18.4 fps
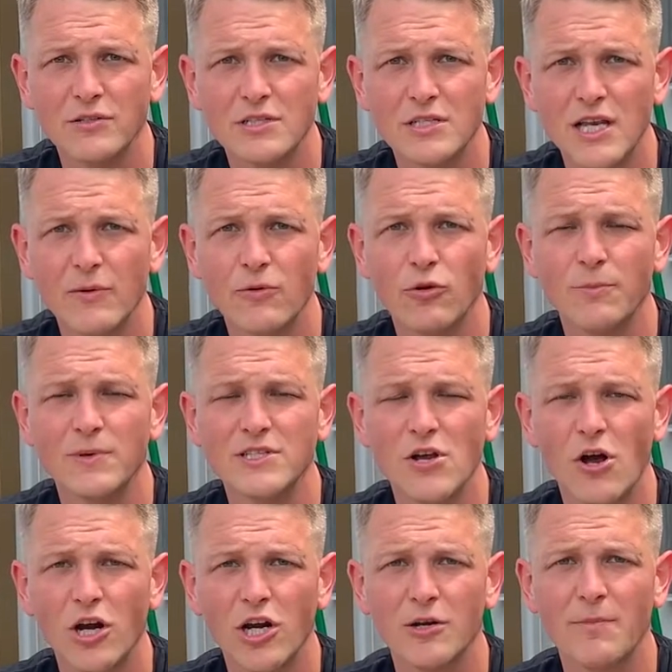Today we're going to be
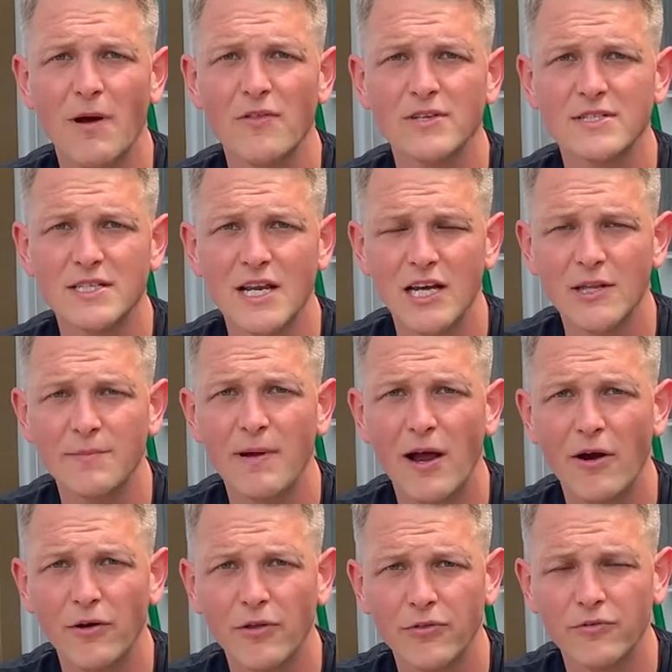talking about the standing
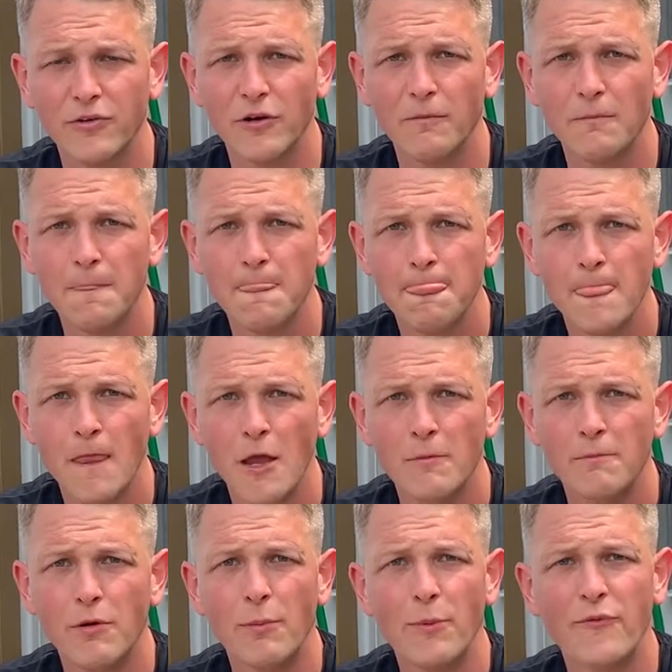power throw.
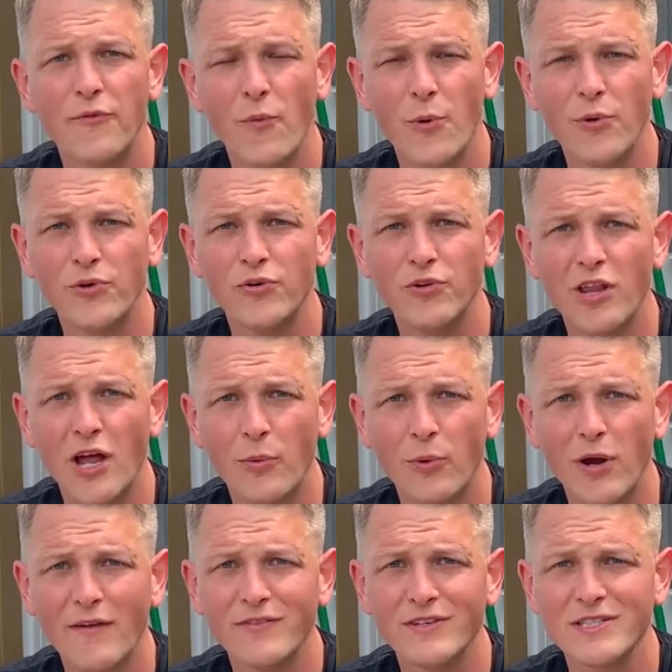But before we do that,
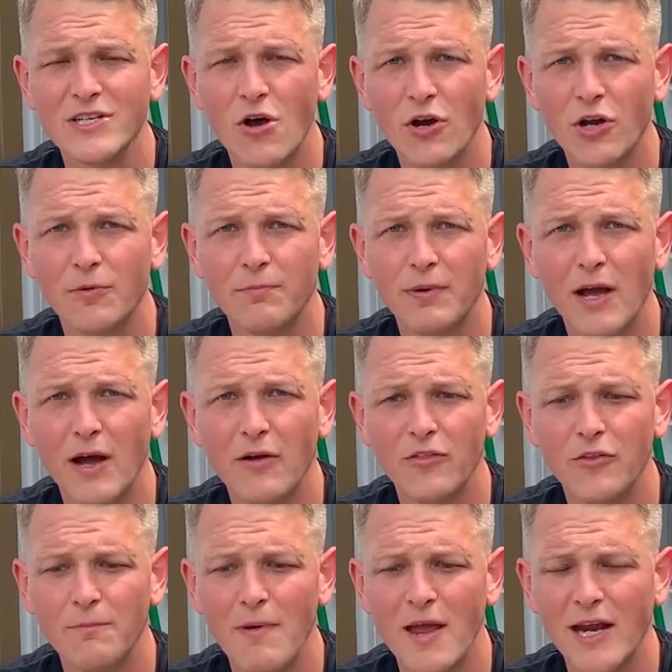we have to talk about
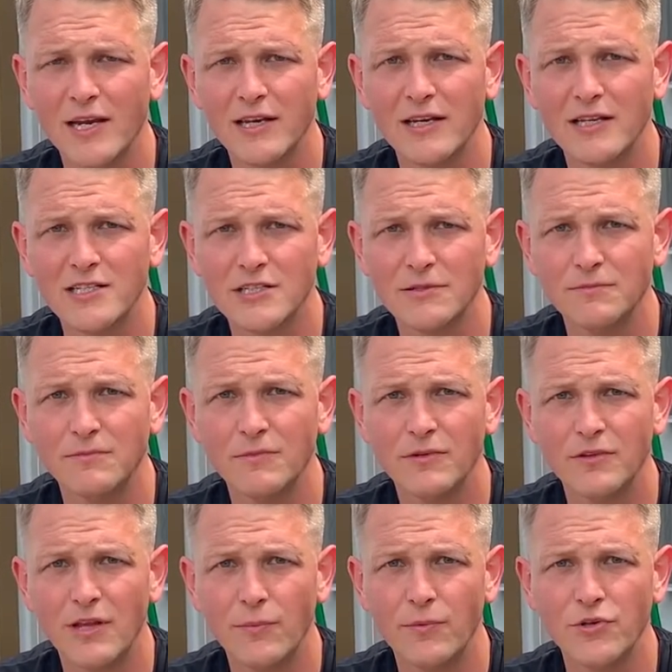the mechanism
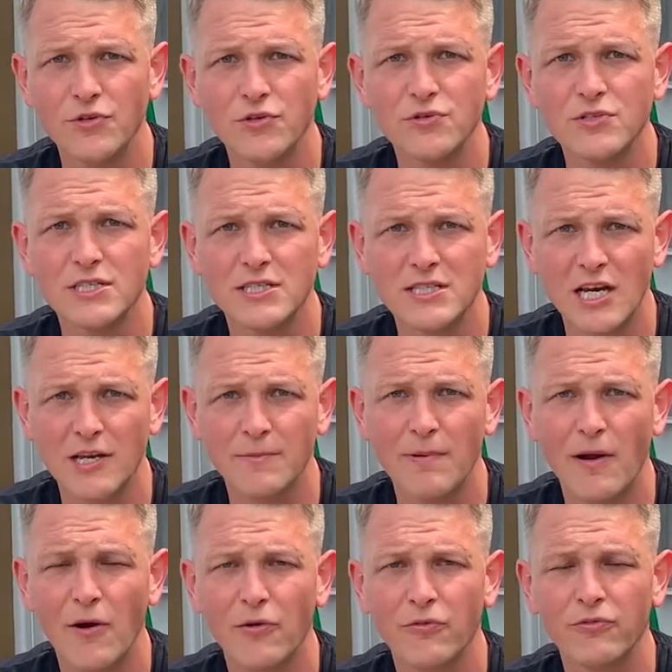that we use the standing
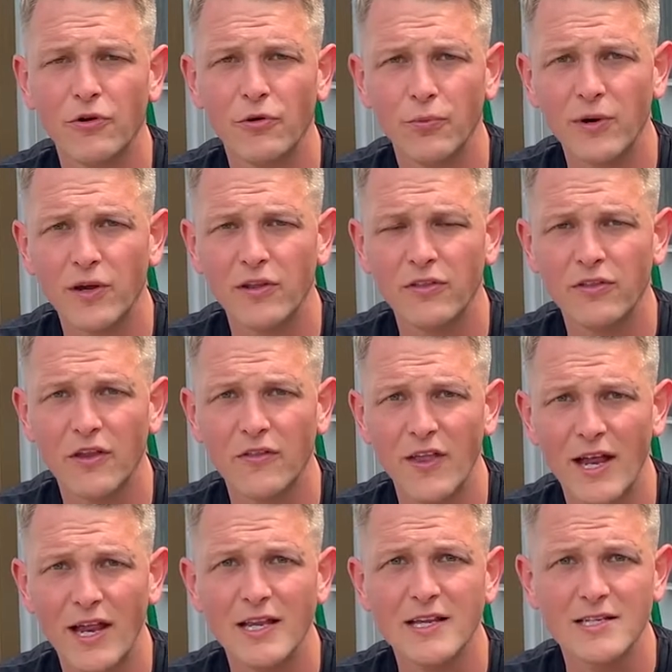power throw with, and
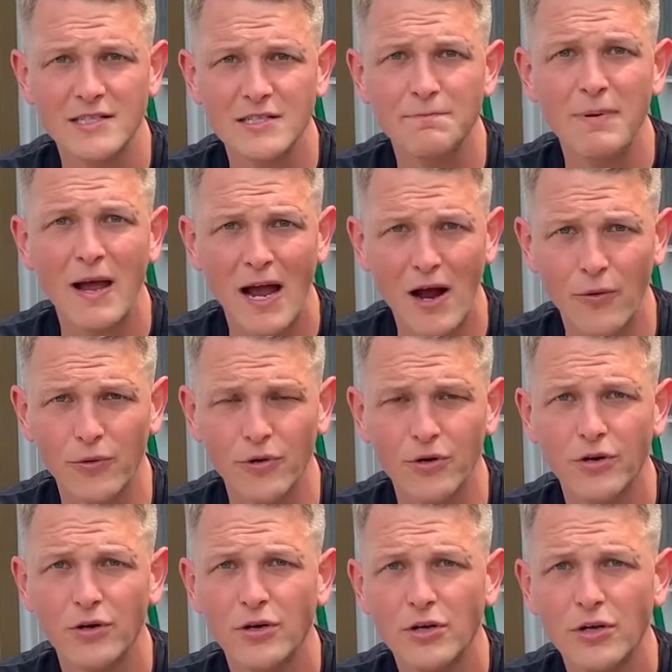that is power.
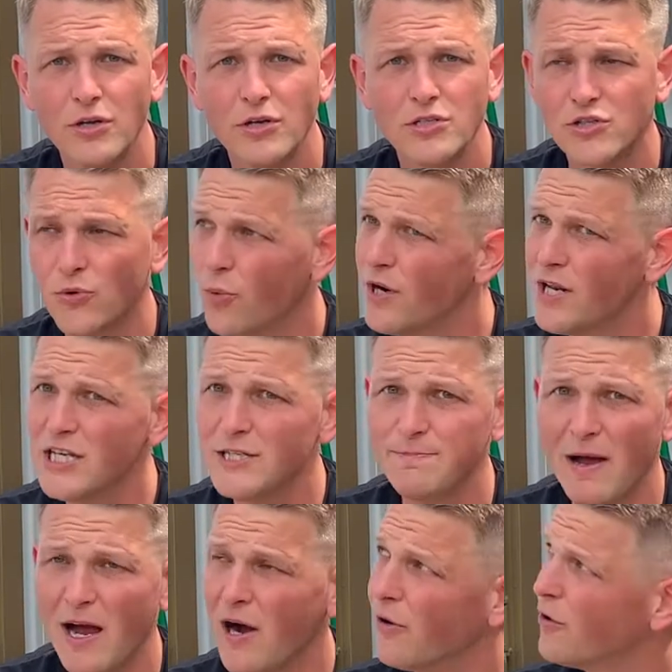So what is
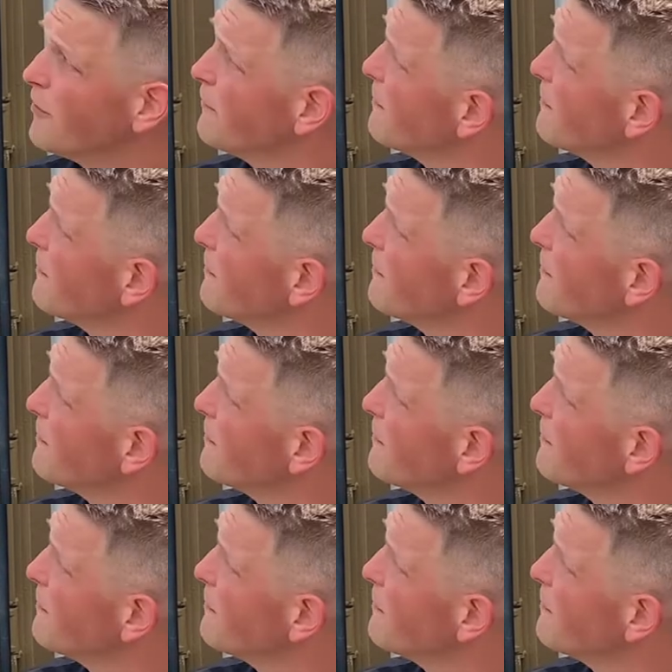power?